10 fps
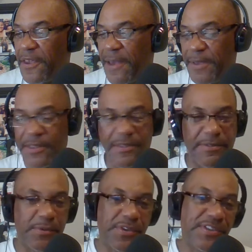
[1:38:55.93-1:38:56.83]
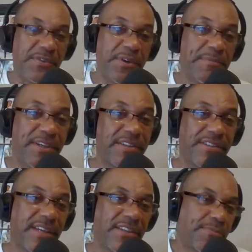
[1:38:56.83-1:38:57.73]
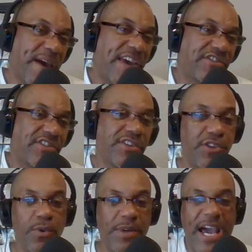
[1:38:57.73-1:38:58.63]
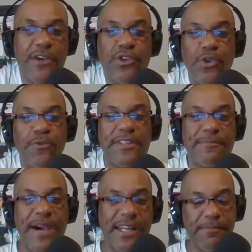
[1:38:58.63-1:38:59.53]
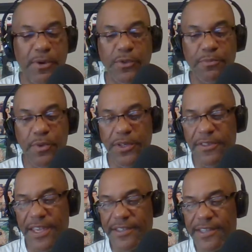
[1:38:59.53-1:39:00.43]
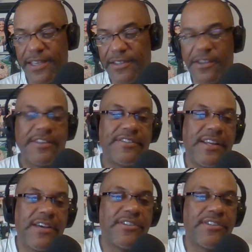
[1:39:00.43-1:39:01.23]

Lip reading: I mean, you sit on it because it's passionate to you and how you feel about it. Most important thing is that you understand how